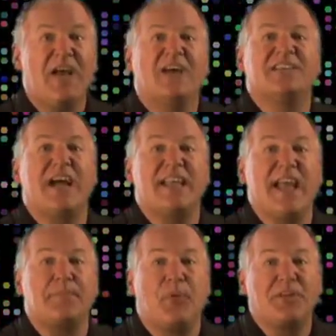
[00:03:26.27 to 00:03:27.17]
assign the
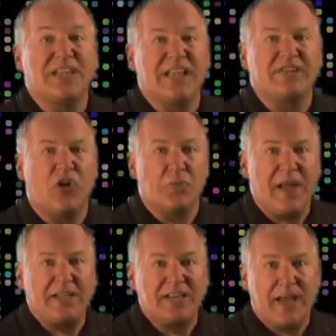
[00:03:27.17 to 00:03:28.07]
edit points, collect all the
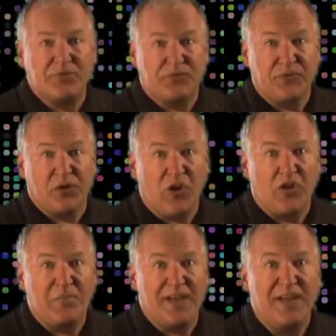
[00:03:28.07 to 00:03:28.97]
batch capture for your
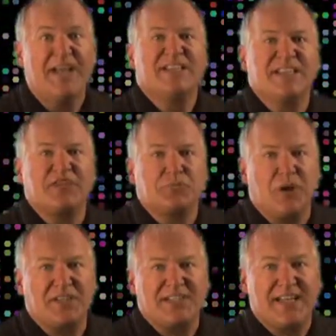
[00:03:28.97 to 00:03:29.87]
logging bin, set your
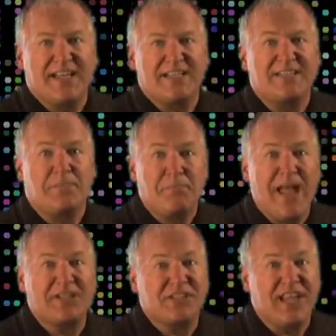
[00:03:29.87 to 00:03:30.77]
project settings to
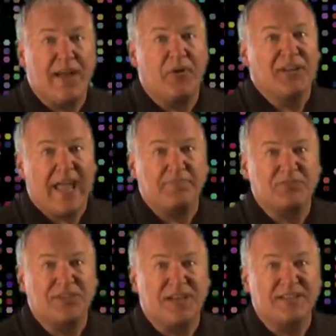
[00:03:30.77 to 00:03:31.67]
match the camera and
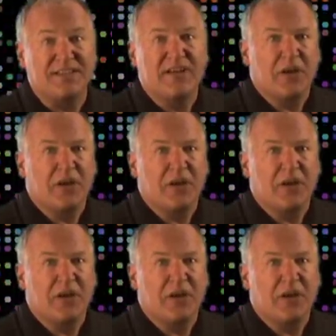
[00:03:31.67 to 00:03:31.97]
capture settings.